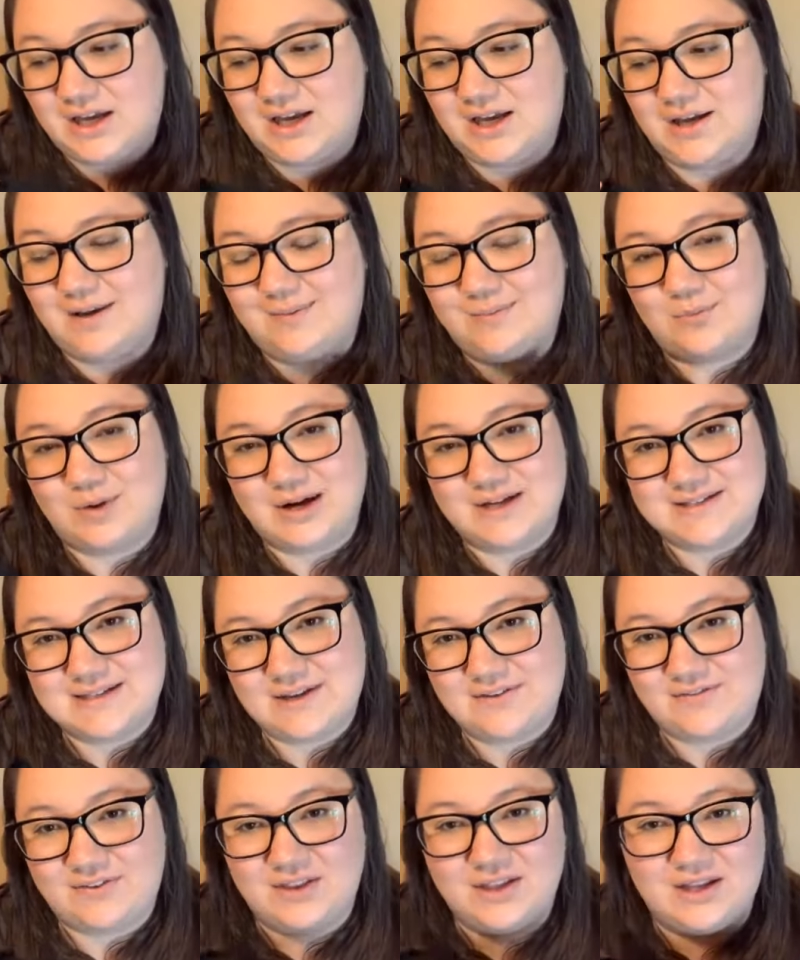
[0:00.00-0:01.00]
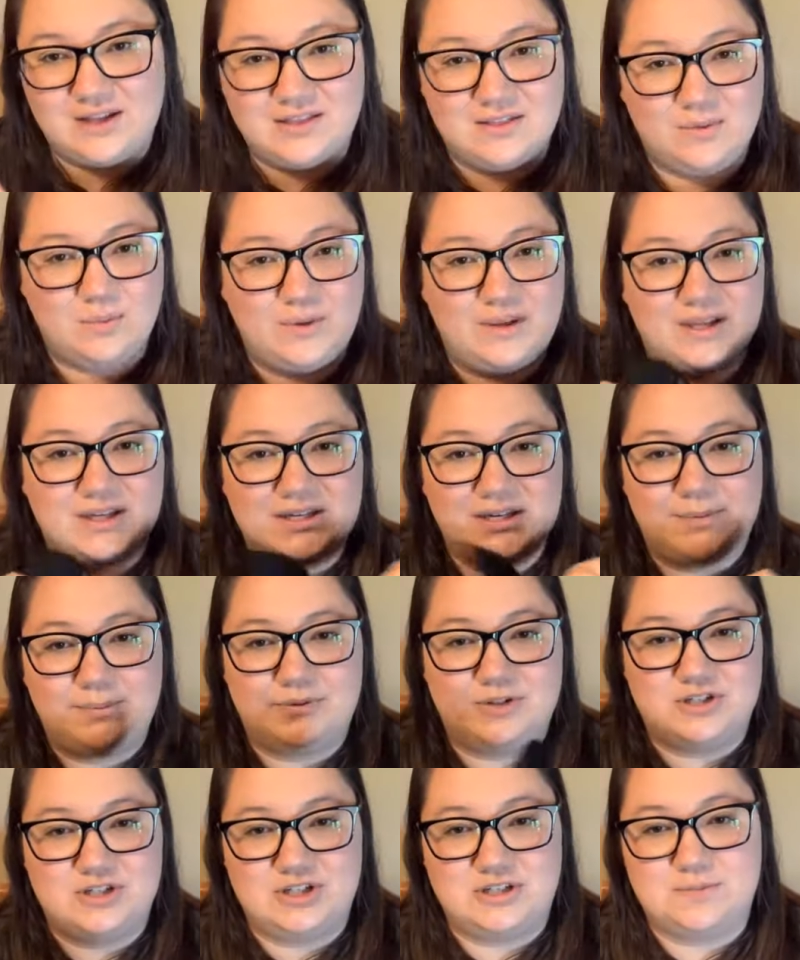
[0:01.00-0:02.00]
um, whereas I feel like the Wink
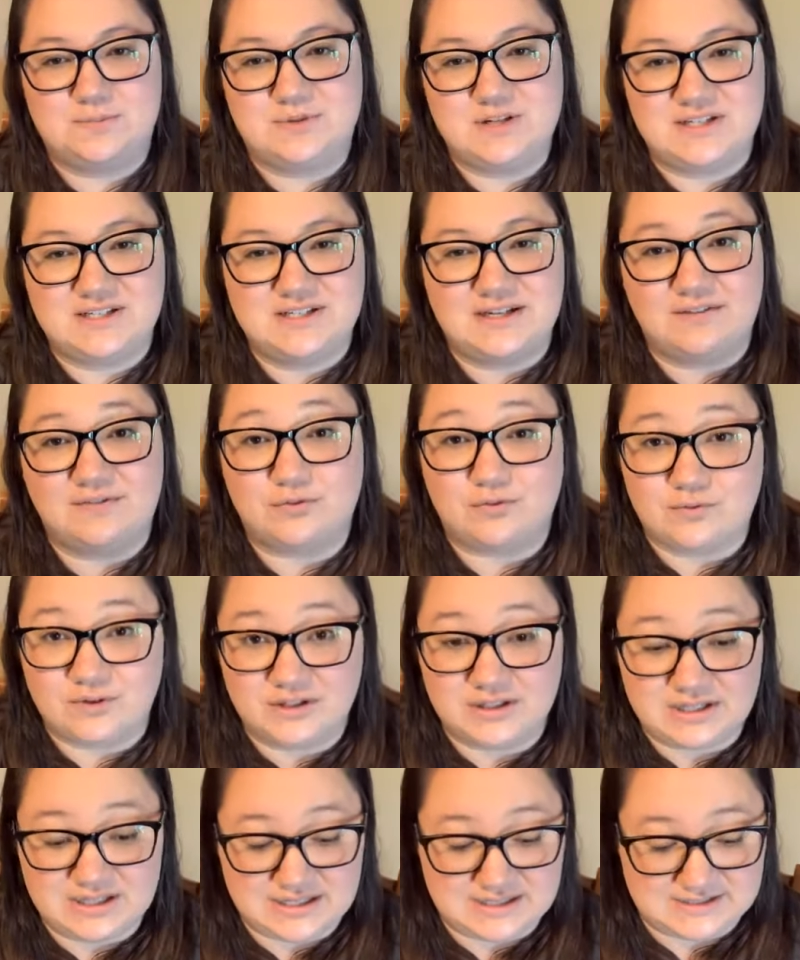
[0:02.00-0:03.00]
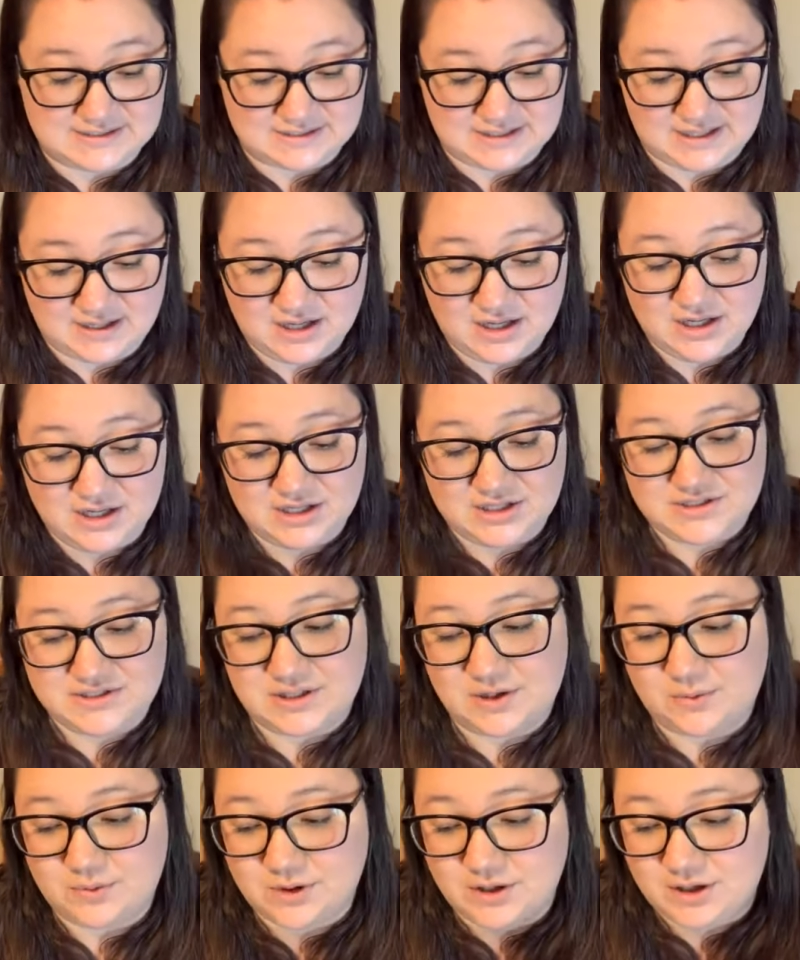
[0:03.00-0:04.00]
diapers just pre-stuff really easily.
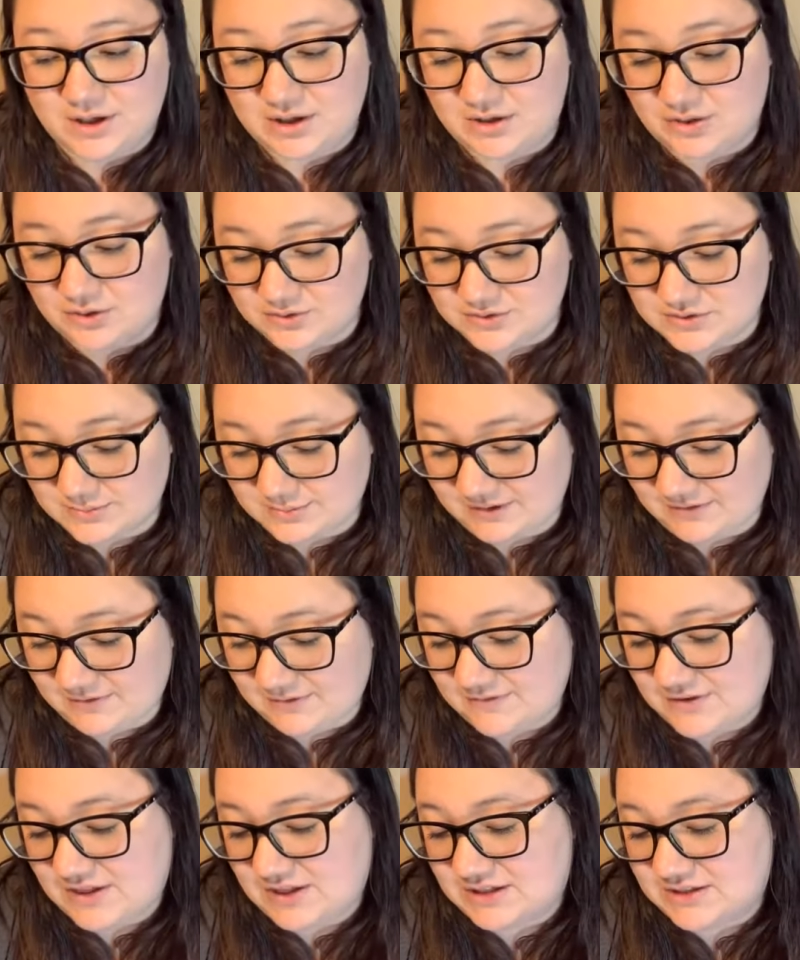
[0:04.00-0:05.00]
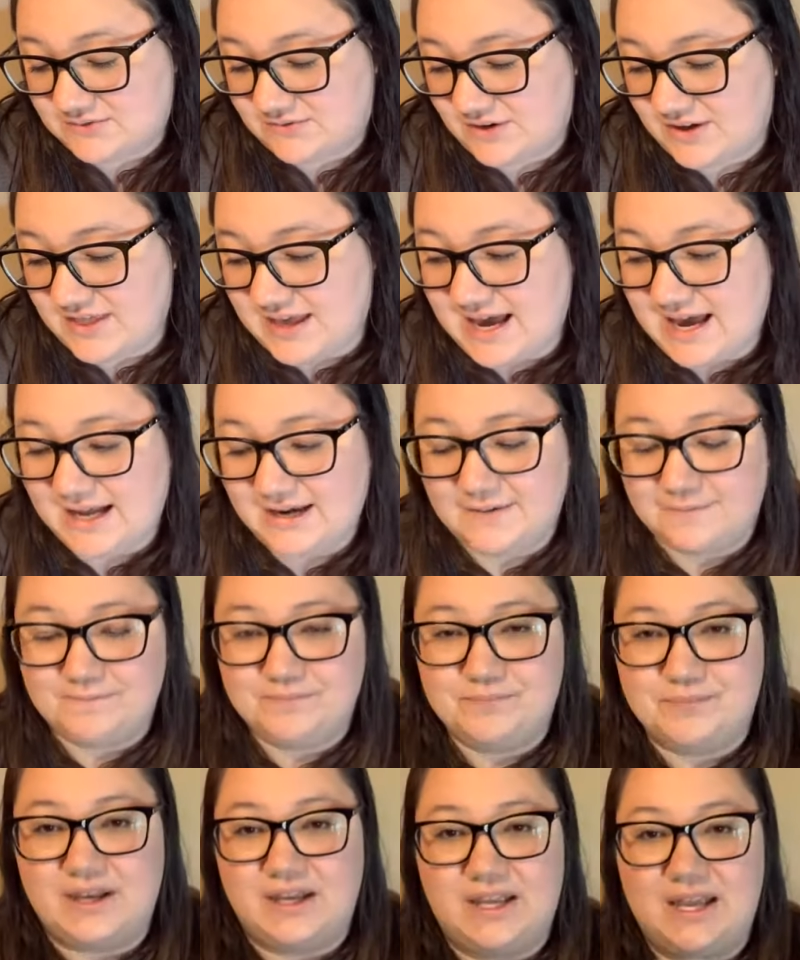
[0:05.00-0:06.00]
So those are my favorite things for that.
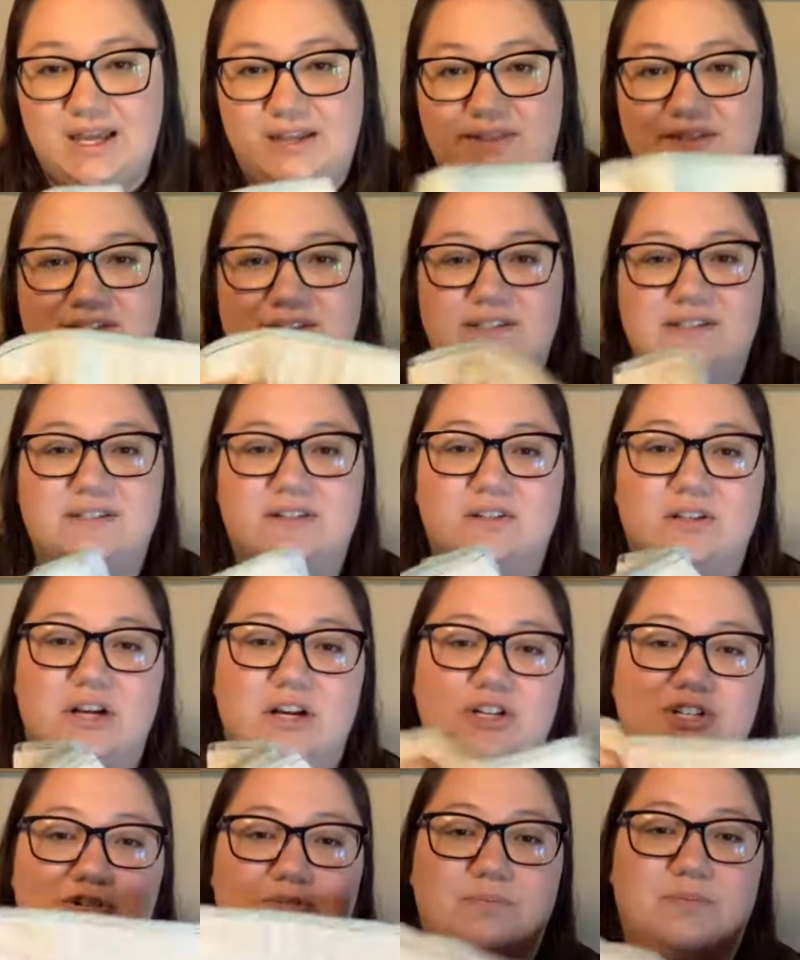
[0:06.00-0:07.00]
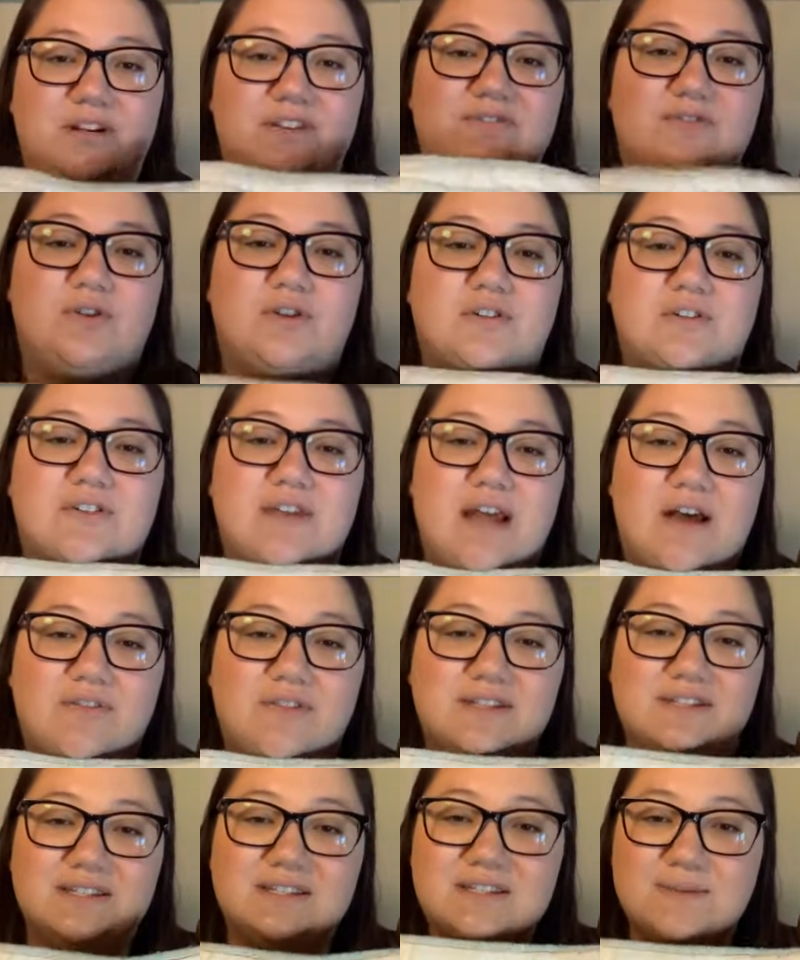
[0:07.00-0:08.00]
Again, this is a larger pre-fold. Now,
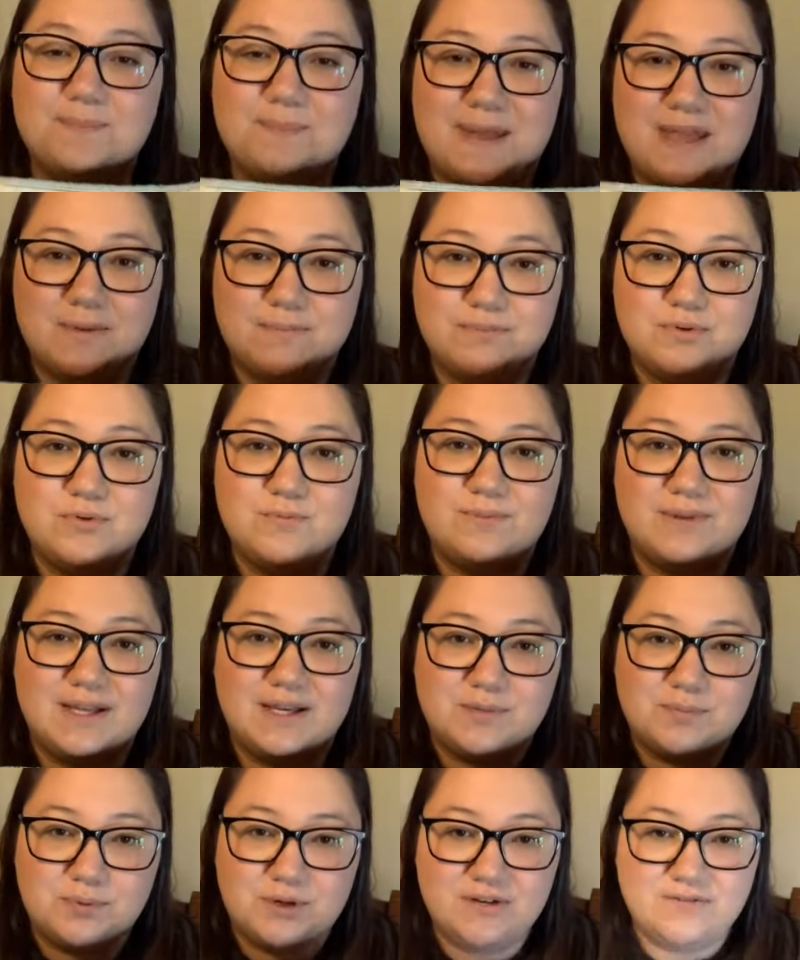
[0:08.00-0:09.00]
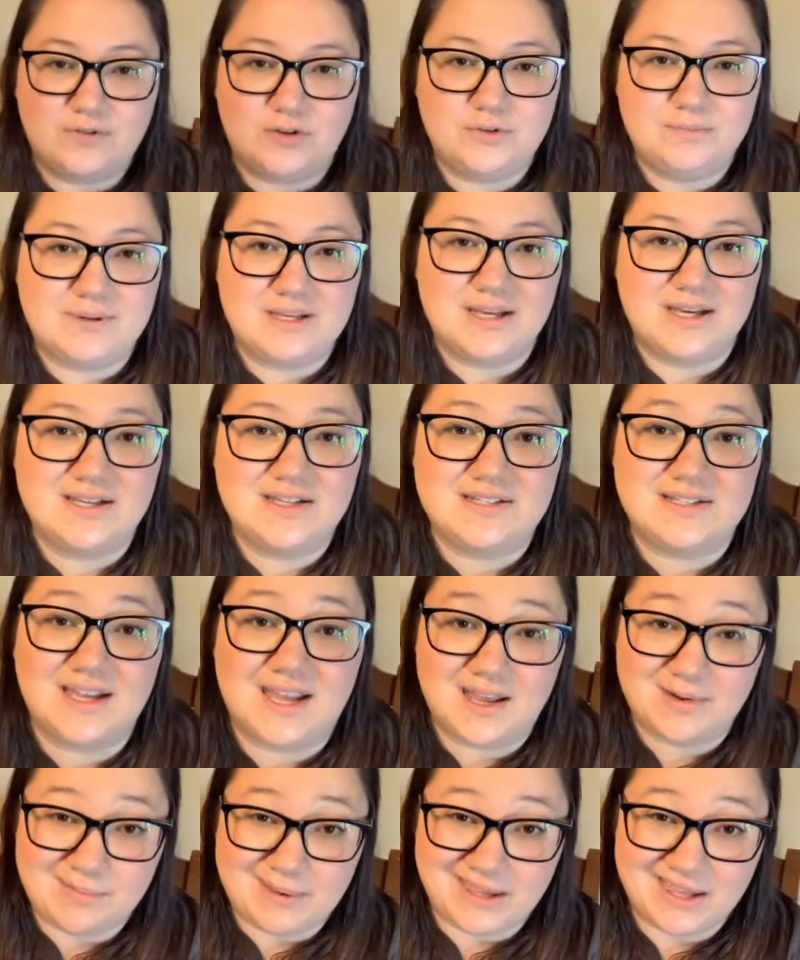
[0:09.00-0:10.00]
this is a bamboo blend pre-fold because,
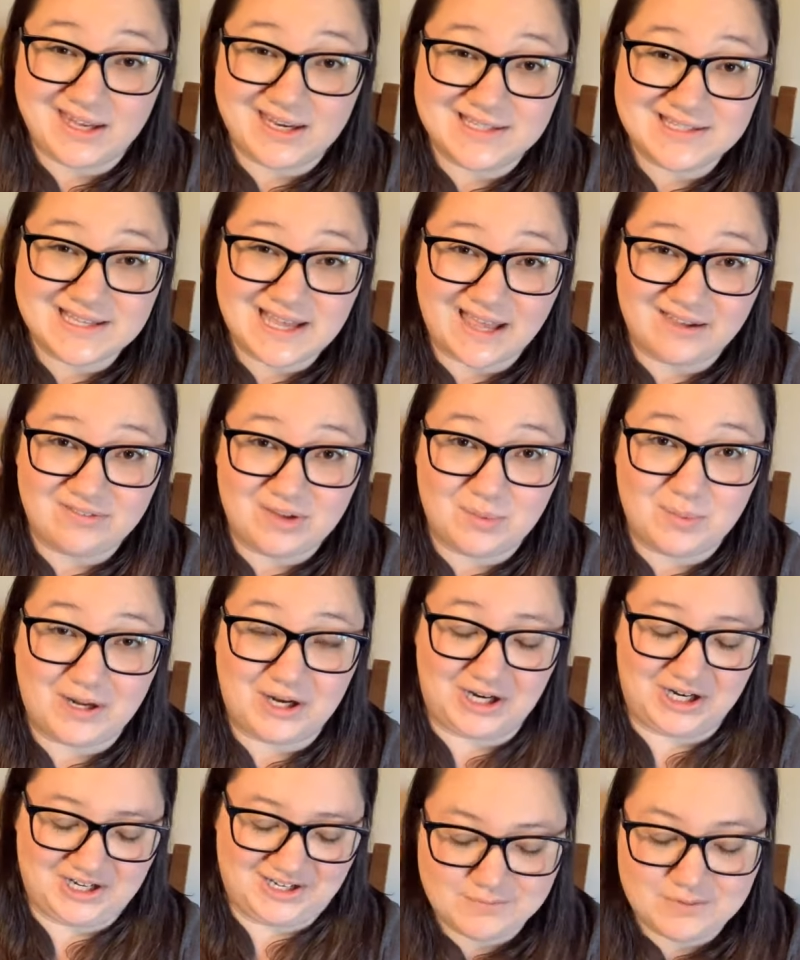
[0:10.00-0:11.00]
again, my kid is a heavy wetter.